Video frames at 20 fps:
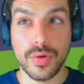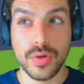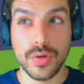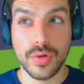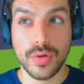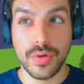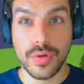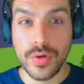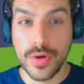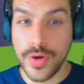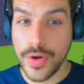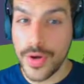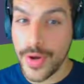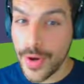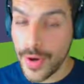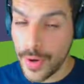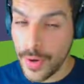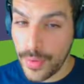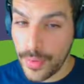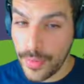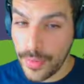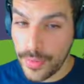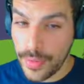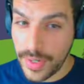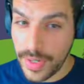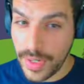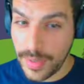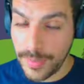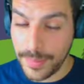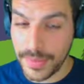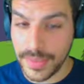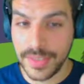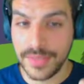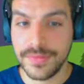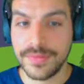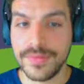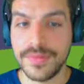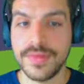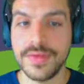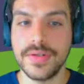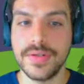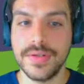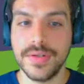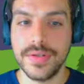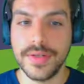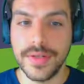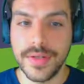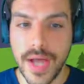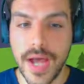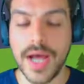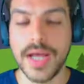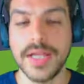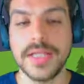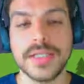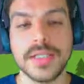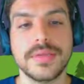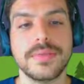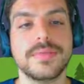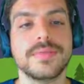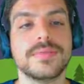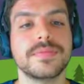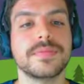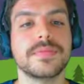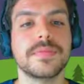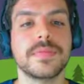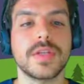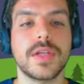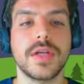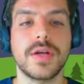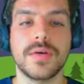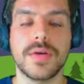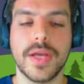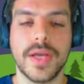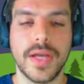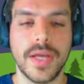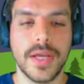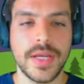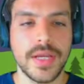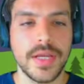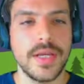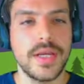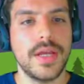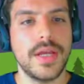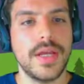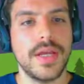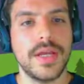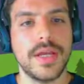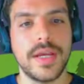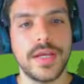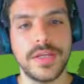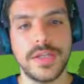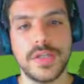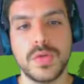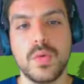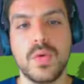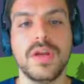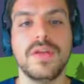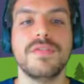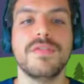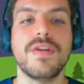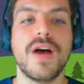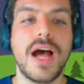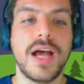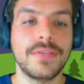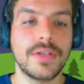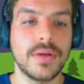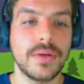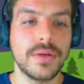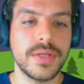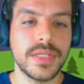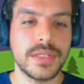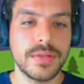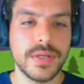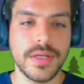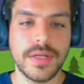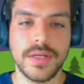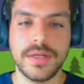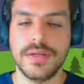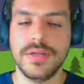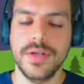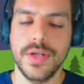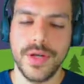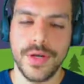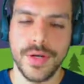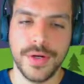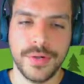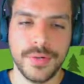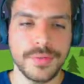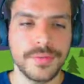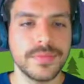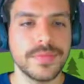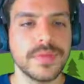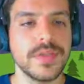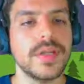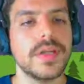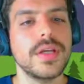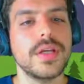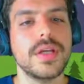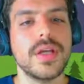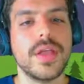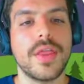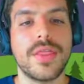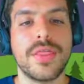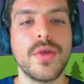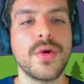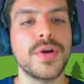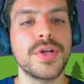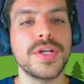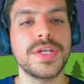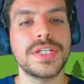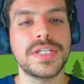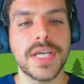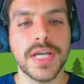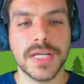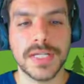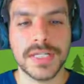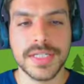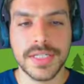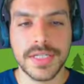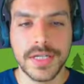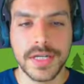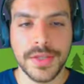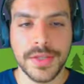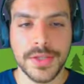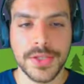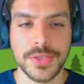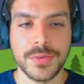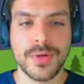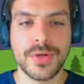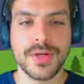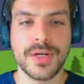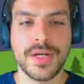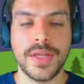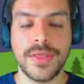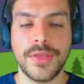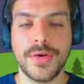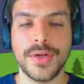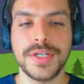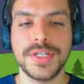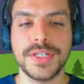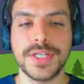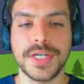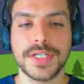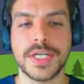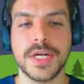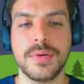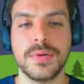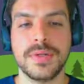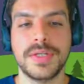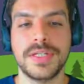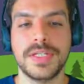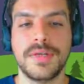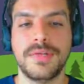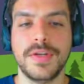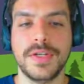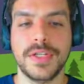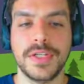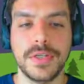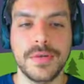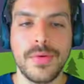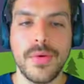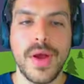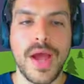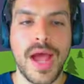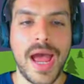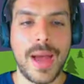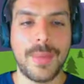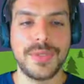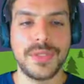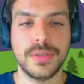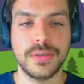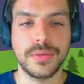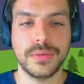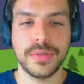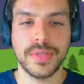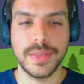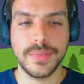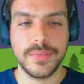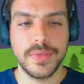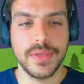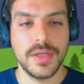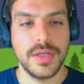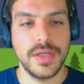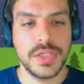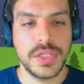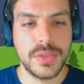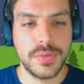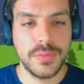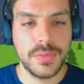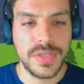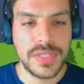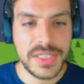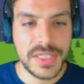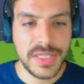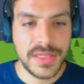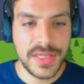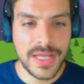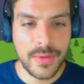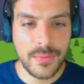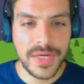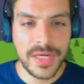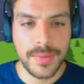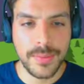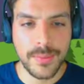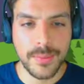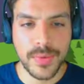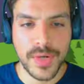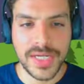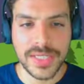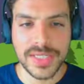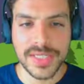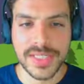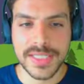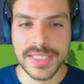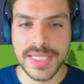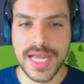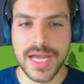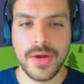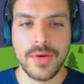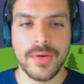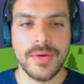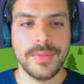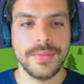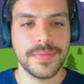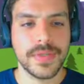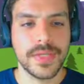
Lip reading: No, I believe not. Okay, can 25 go into it? No. 36, can 36 go into 72? Absolutely. So we see that we can break this down